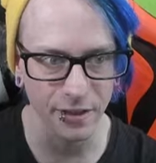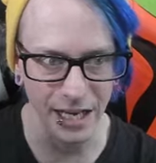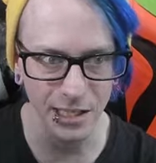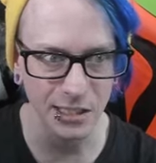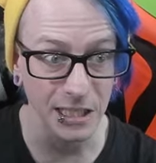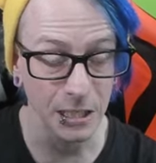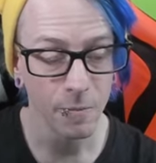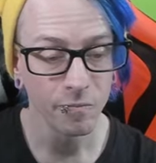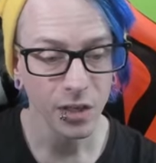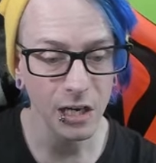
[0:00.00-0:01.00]
of the agency.
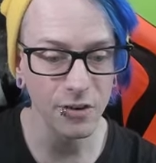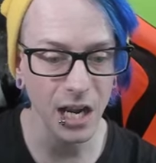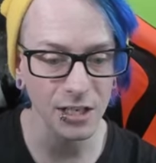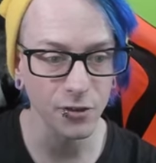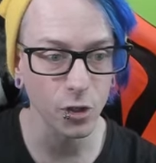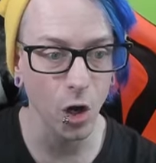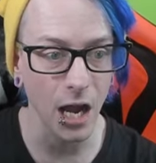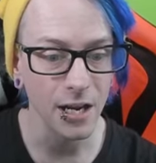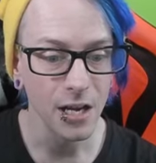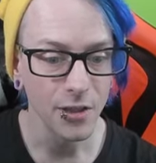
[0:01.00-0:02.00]
And if you guys
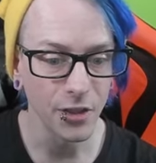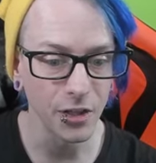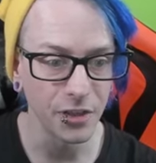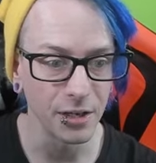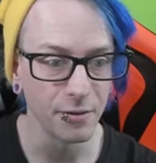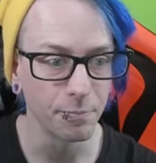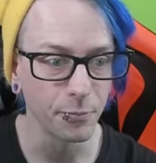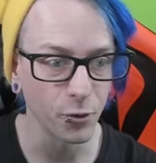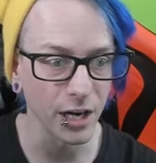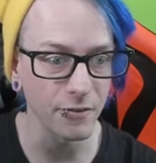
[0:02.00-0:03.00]
forgot that the
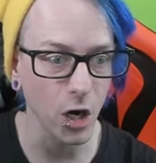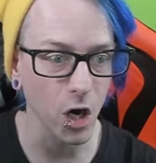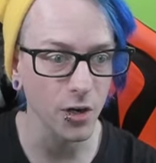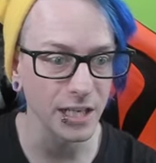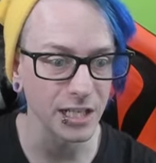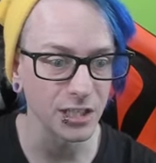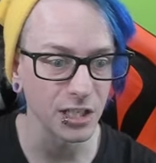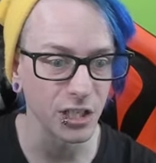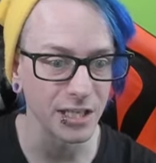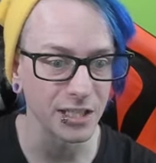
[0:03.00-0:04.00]
graveyard is
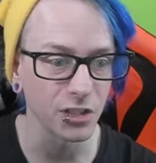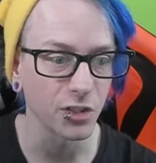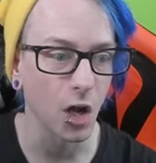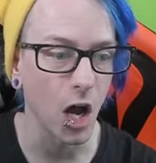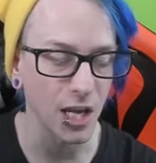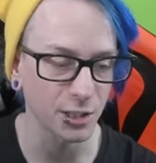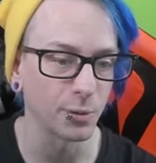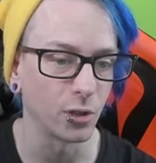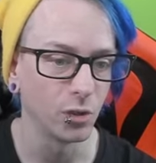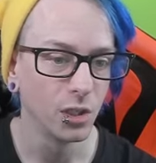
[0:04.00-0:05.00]
adjacent to the
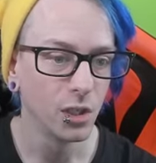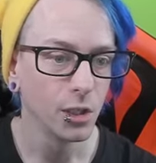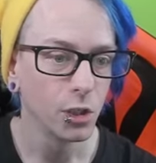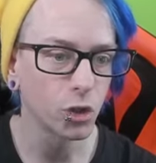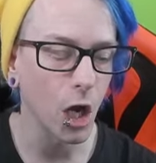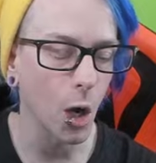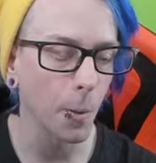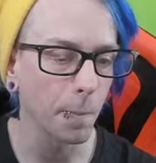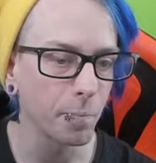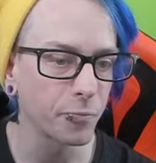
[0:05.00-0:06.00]
hospital.
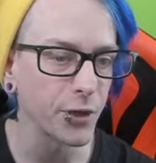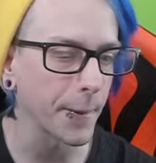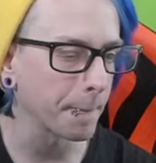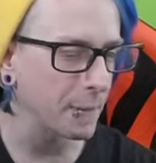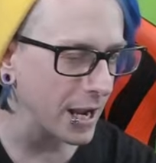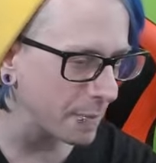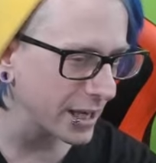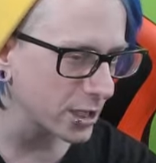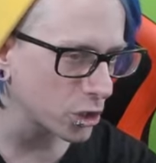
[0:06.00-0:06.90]
So there may be a